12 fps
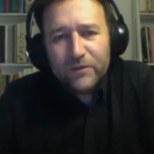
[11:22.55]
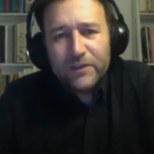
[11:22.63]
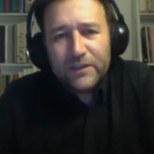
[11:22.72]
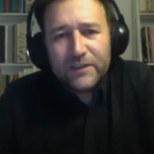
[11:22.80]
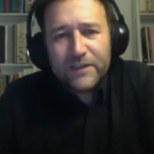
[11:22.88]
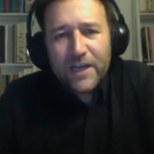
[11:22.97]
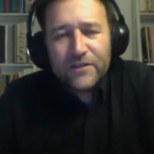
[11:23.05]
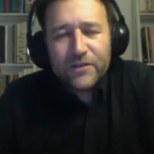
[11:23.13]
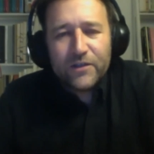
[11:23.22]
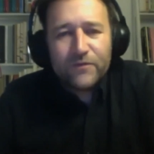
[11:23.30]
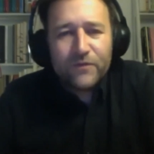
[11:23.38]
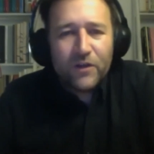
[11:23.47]
The size
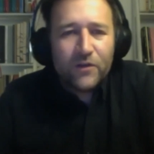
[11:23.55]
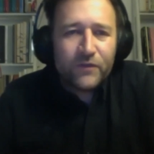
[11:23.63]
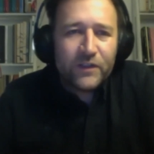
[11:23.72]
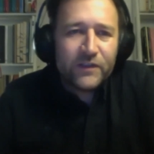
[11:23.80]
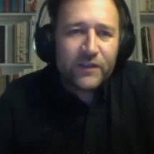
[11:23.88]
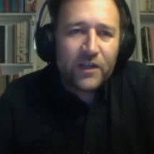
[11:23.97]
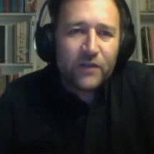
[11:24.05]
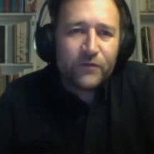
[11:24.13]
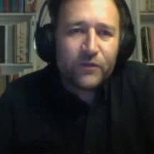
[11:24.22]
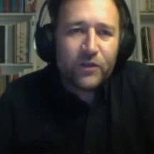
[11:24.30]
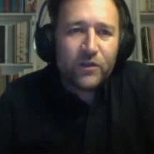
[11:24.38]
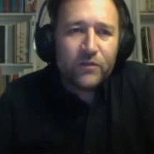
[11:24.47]
of, of this kind of,
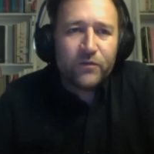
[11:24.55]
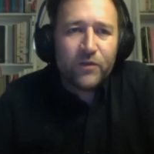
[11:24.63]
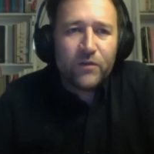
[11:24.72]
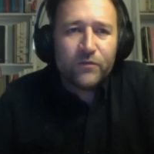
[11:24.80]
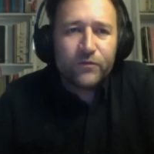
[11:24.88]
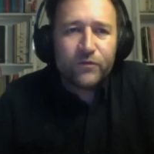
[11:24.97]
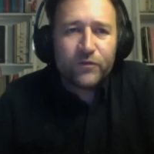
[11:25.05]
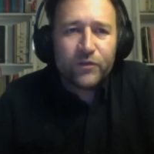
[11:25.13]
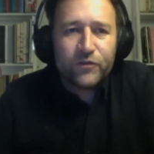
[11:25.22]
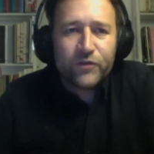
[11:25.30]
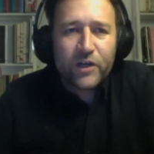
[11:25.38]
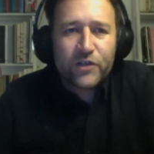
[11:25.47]
of, of
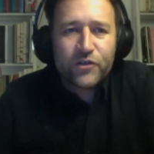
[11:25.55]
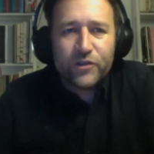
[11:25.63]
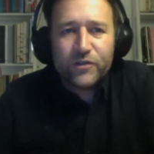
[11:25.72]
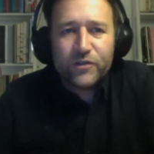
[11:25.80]
constructions.